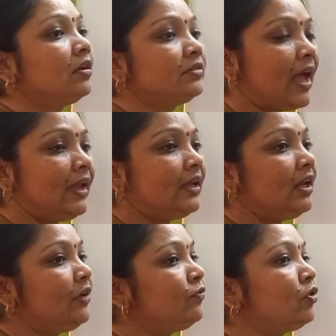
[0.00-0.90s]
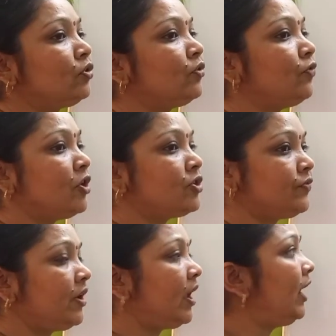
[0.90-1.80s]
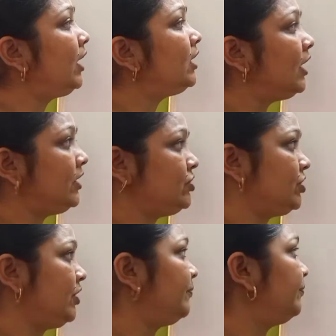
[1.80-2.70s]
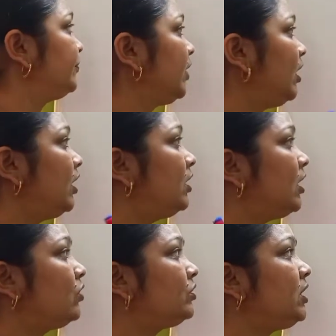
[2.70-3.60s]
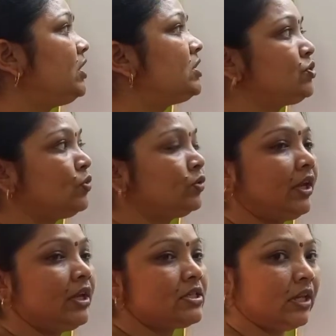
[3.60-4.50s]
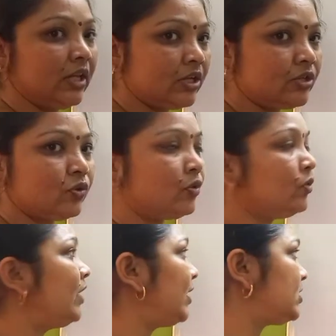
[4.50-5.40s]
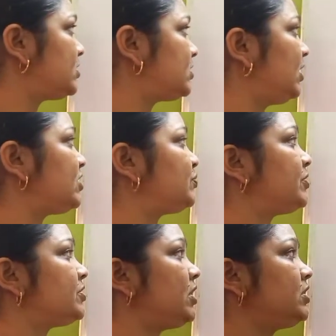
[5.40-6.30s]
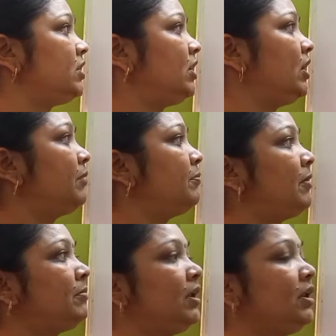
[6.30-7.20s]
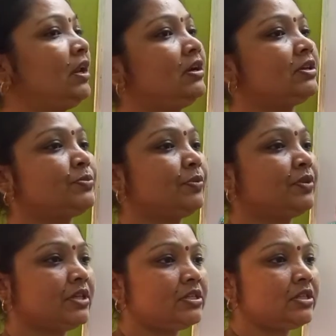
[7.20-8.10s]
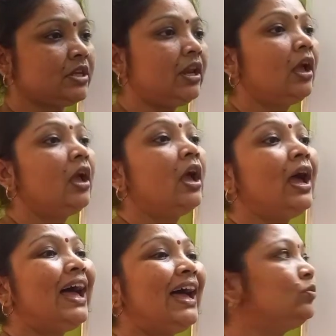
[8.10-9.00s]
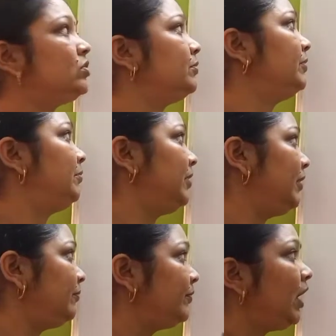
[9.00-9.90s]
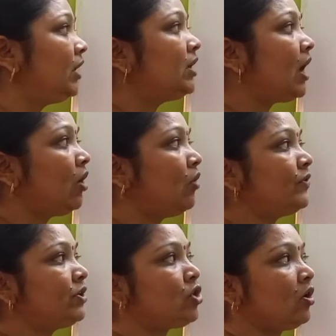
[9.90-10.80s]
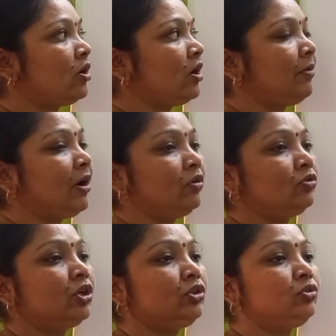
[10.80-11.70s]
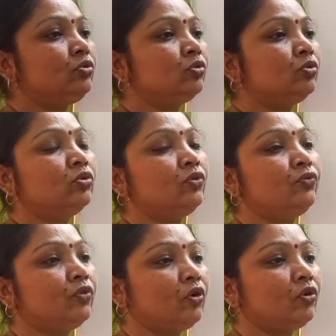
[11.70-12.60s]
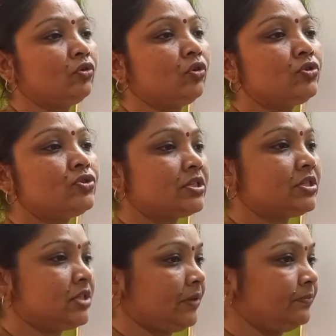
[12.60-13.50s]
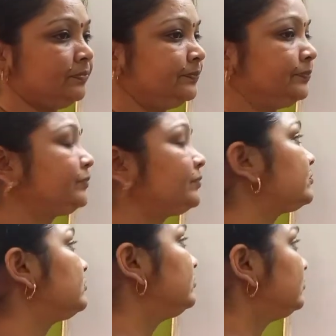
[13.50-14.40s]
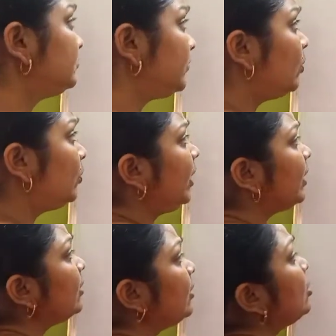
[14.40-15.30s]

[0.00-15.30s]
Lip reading: cyclic photophosphorylation. Now these two things is clear to you, that is it is present in inner membrane and it is present in outer membrane. Now we talk about the two photosystem. Okay,